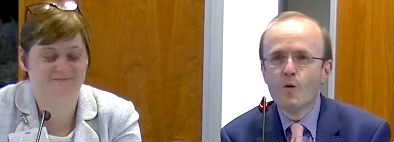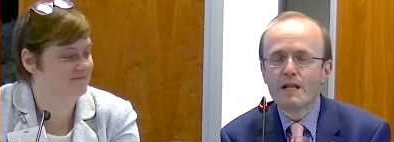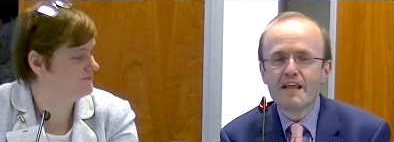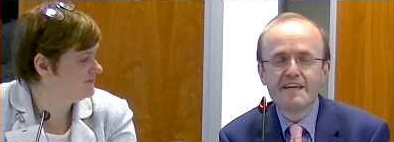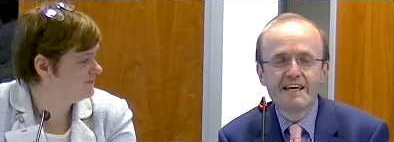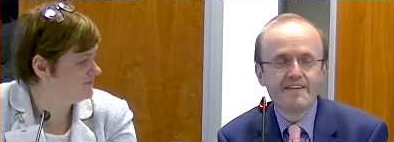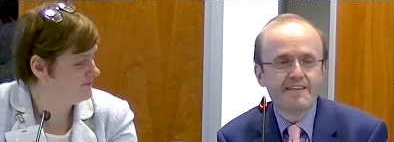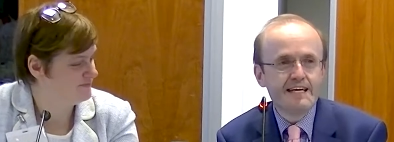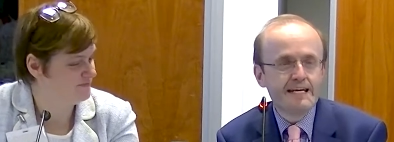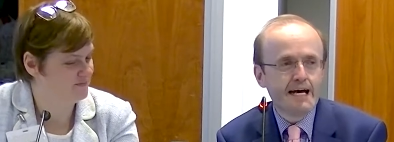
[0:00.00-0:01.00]
Speaker 1: Well, I think
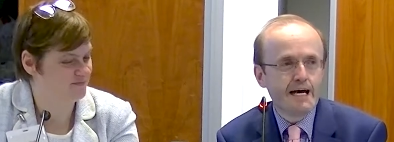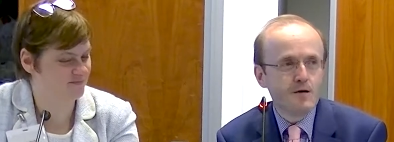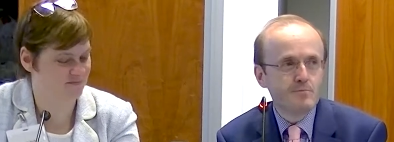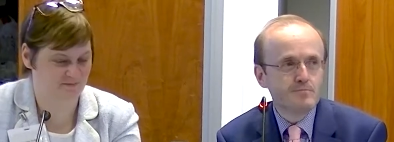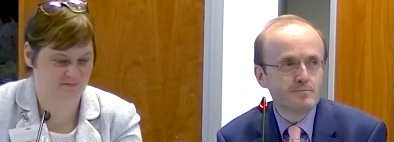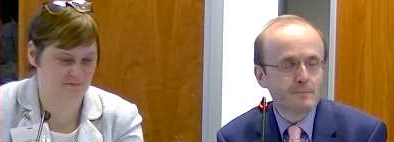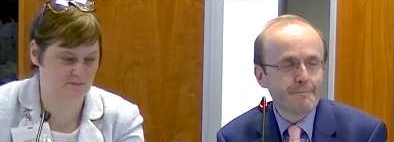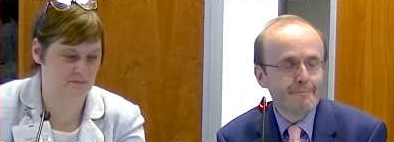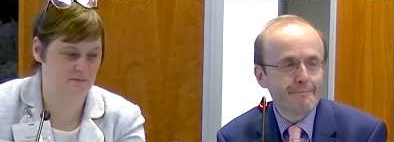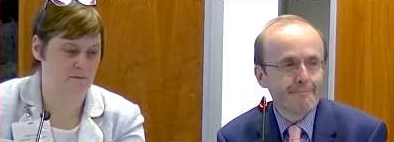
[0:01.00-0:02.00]
the
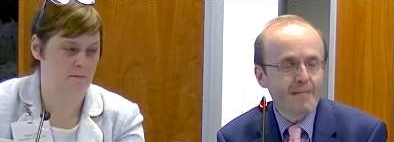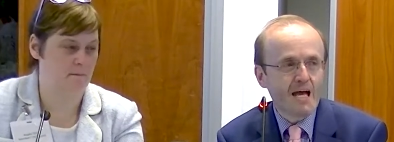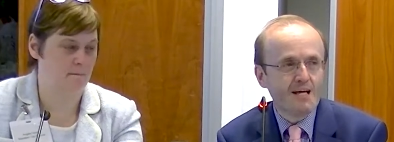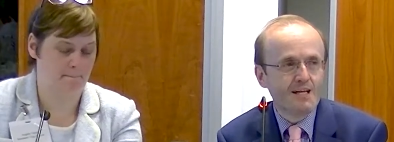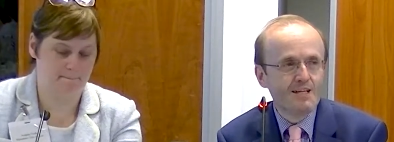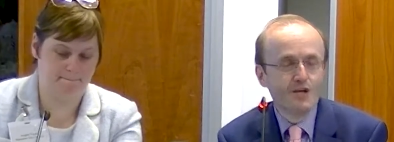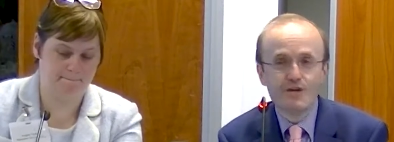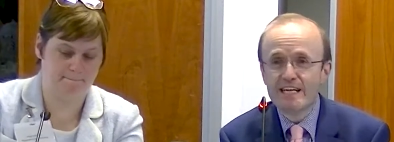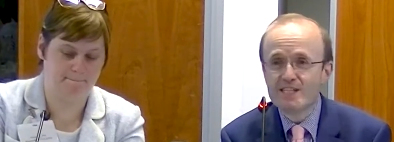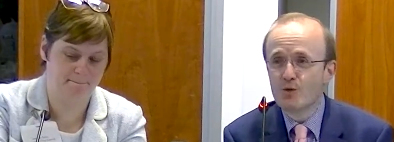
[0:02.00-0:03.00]
um,
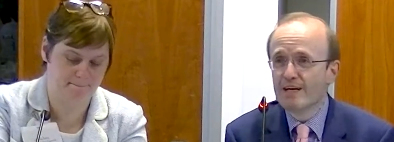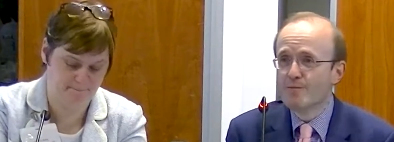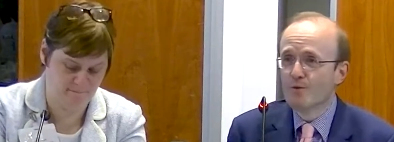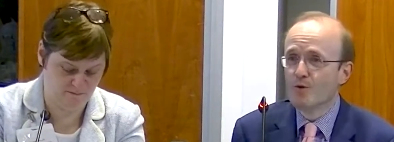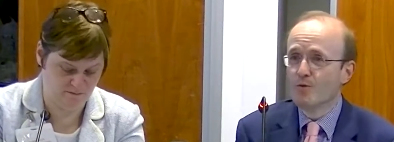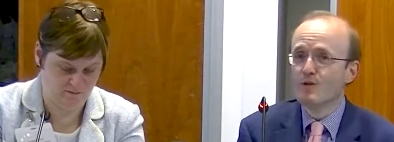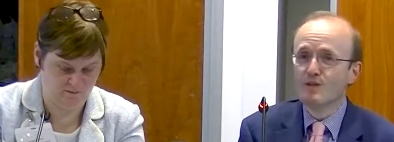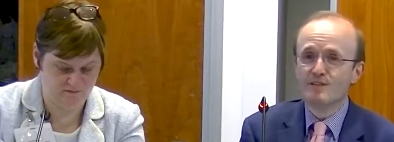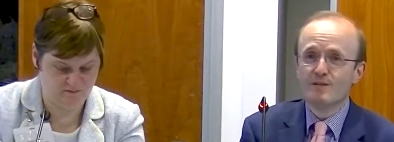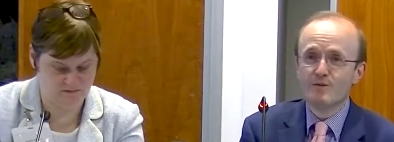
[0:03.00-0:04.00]
learning is quite an
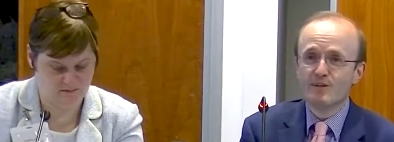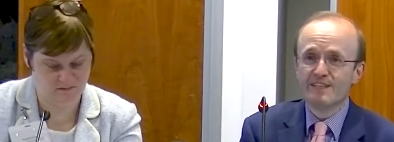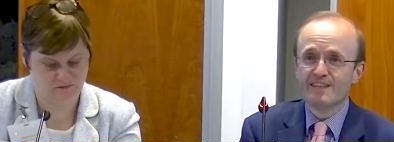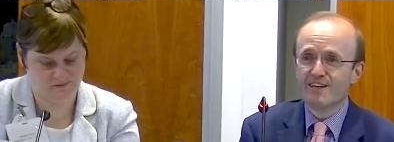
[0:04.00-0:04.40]
important word in the